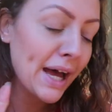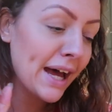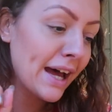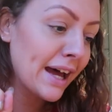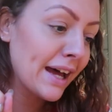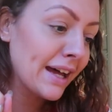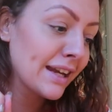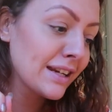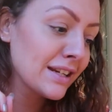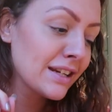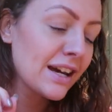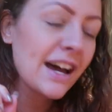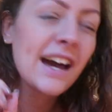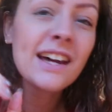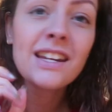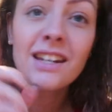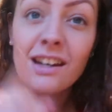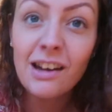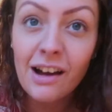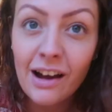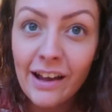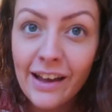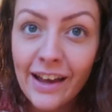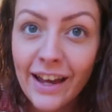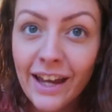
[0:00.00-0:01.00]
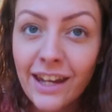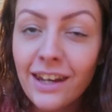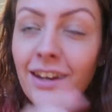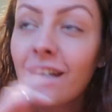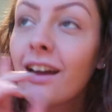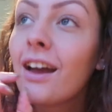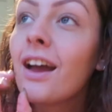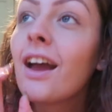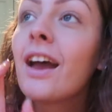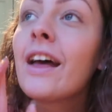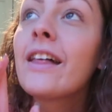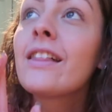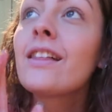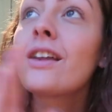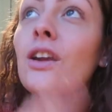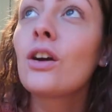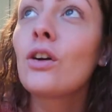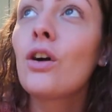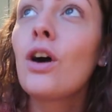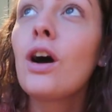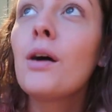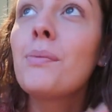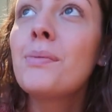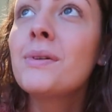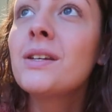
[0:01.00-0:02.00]
and I had a lie-in and I
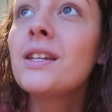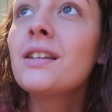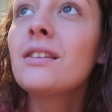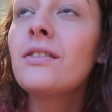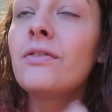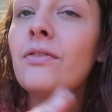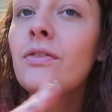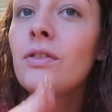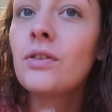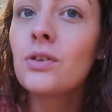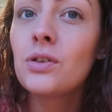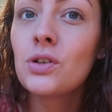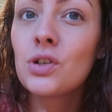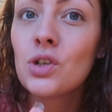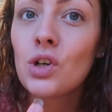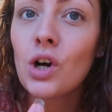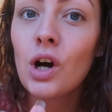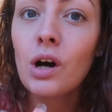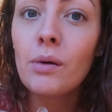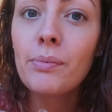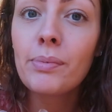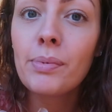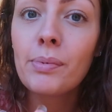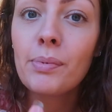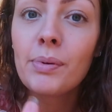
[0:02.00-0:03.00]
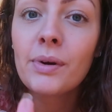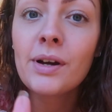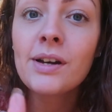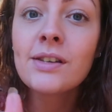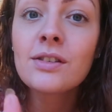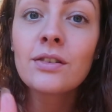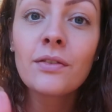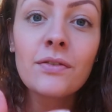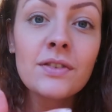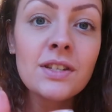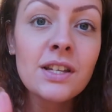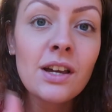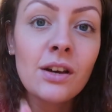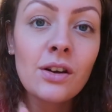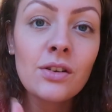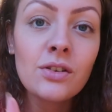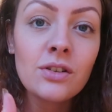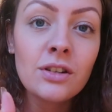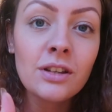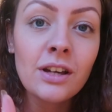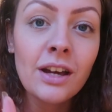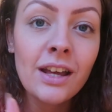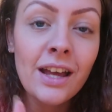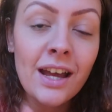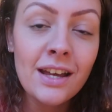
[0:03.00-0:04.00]
got up and did the food shop because obviously I couldn't
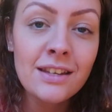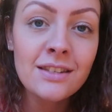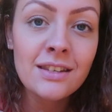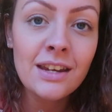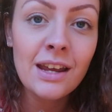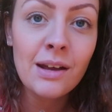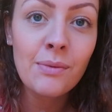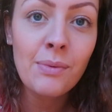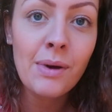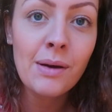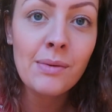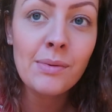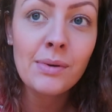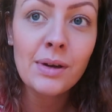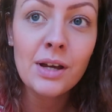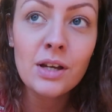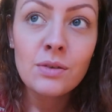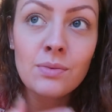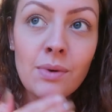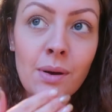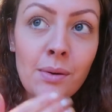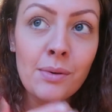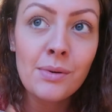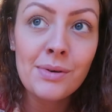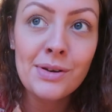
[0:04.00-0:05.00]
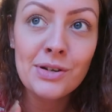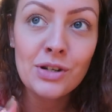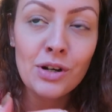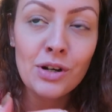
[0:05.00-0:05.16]
do that yesterday because where we were